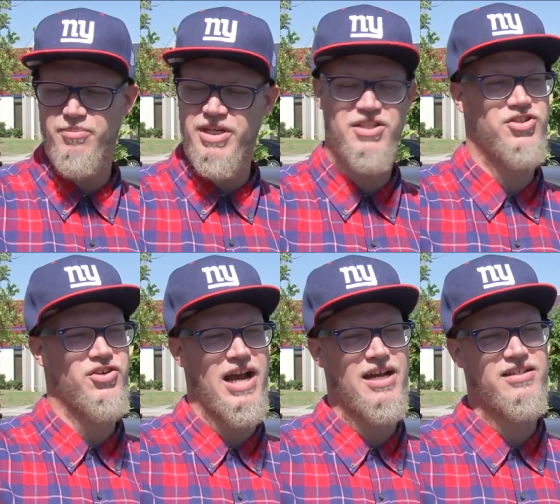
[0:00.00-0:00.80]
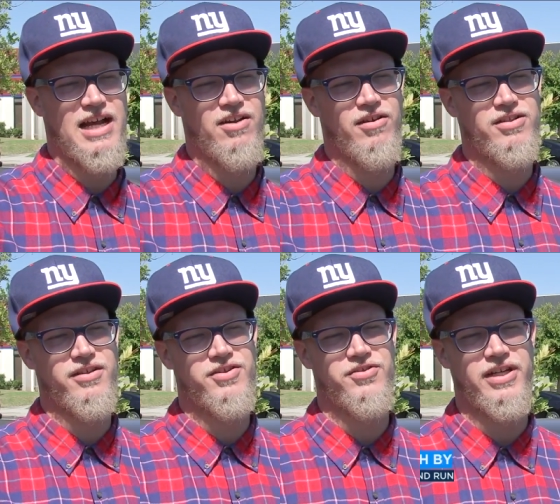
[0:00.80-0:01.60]
a bunch of trash out
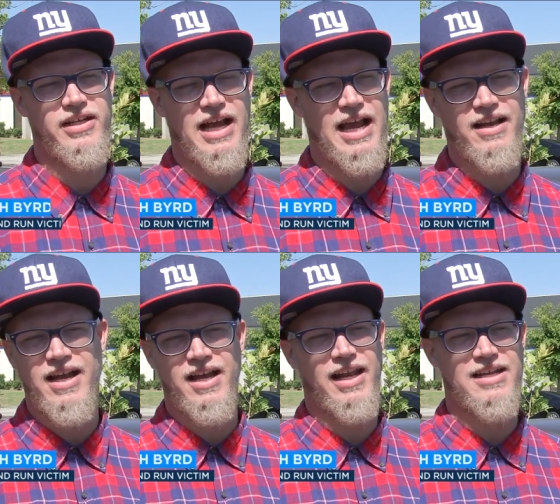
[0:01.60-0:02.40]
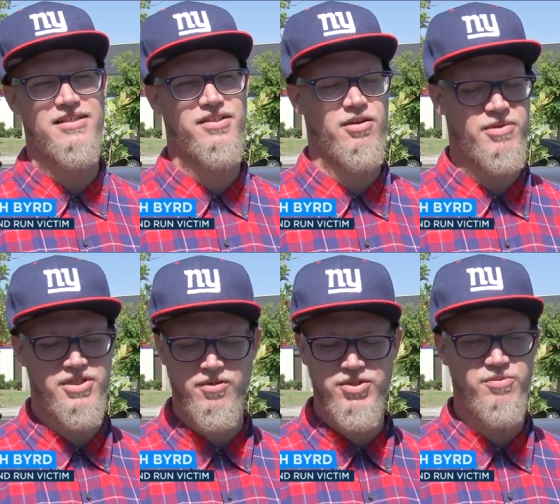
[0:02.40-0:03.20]
onto the street. I, I kindly asked the gentleman,
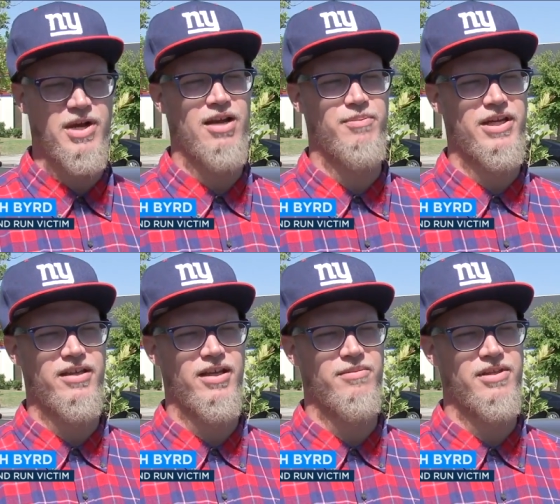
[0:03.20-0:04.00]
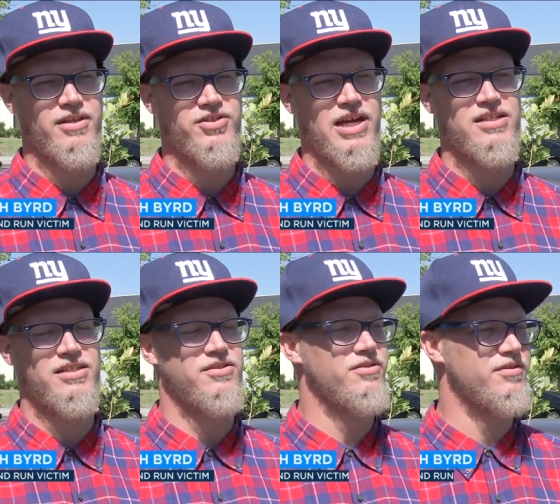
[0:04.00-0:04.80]
sir, would you mind picking up the trash
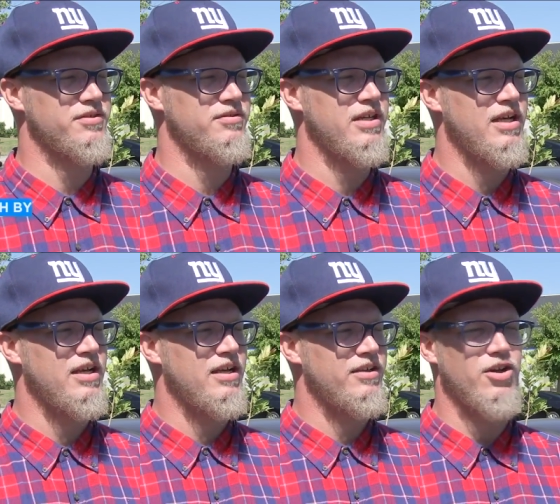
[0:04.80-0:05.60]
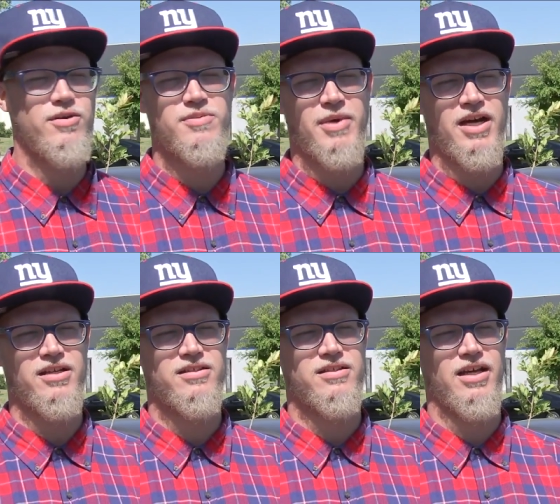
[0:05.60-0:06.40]
that you threw? No
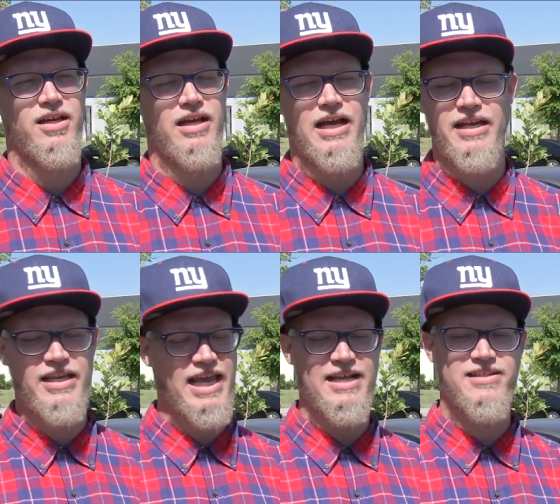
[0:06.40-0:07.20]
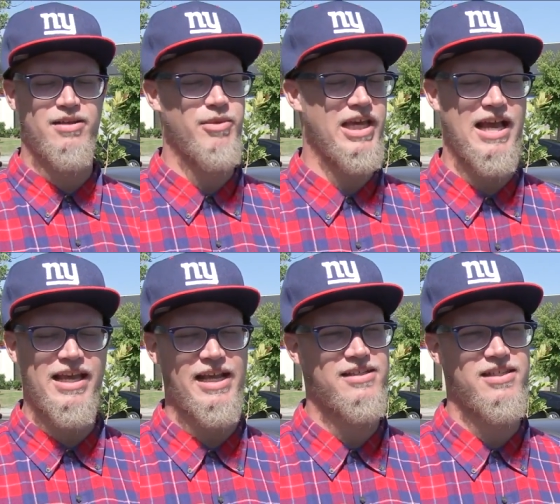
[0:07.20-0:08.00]
response. Uh, he can't see me, I
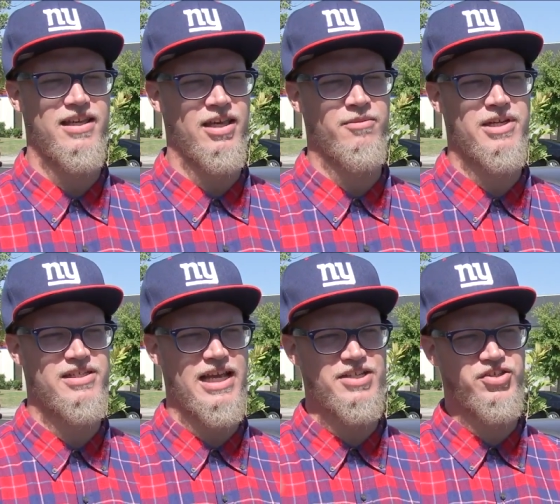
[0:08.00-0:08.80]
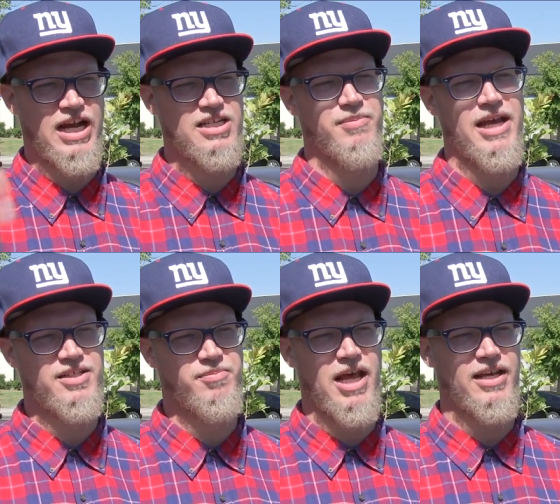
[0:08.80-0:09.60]
can't see him because he has trash
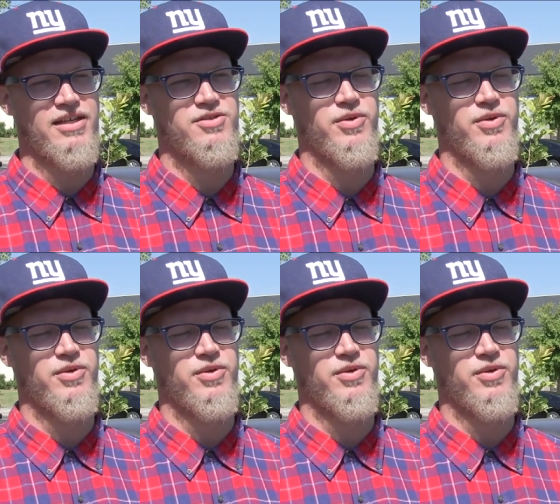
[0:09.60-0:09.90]
bags blocking his